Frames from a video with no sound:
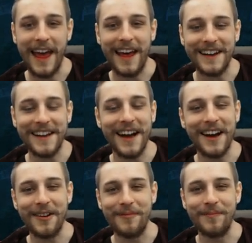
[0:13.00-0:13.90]
And
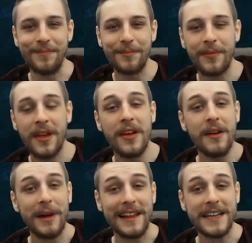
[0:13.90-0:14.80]
um,
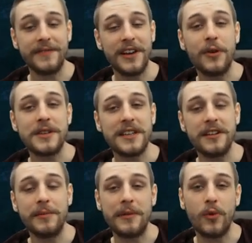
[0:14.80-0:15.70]
my last video was a
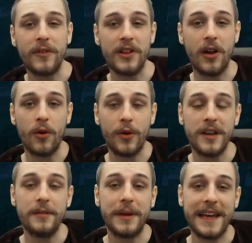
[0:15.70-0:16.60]
little bit more of a
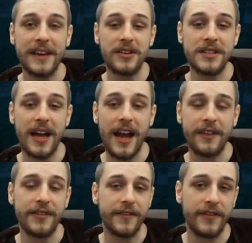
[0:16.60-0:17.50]
long-winded beginner's
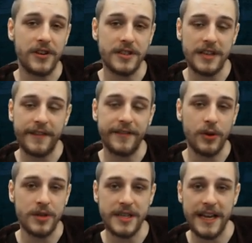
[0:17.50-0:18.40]
guide for the first
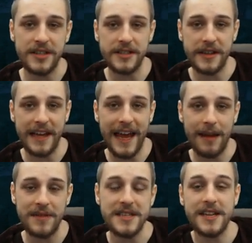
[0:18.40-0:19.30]
few stages of the
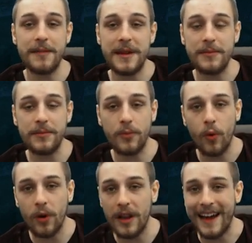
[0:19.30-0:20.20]
game. This is going to be
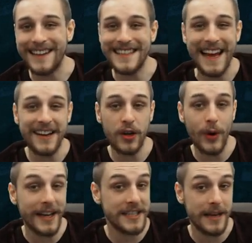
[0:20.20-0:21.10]
more like 10
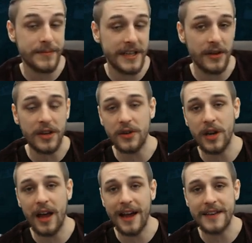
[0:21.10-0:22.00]
quick tips that you can
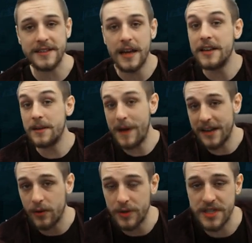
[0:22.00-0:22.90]
utilize
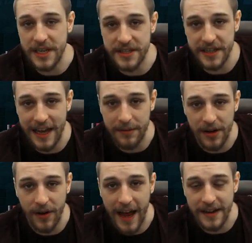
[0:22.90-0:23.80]
depending on which stage of the game
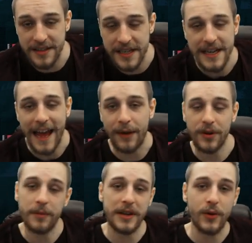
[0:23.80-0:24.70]
you're at. And we're
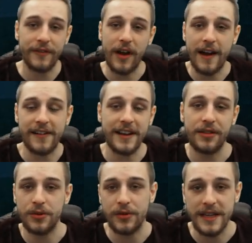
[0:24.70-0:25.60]
going to be quick firing
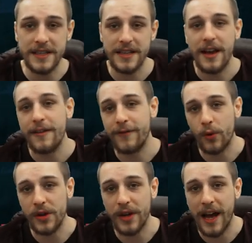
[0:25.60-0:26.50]
through these
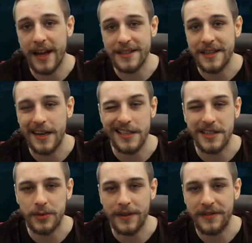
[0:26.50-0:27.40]
for you guys nice
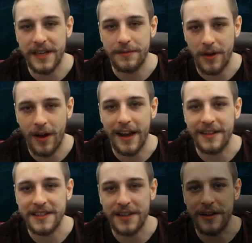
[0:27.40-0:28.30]
and swiftly. All right,
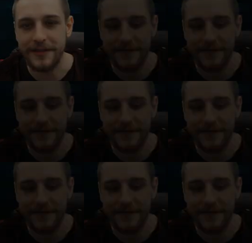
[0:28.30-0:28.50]
let's go.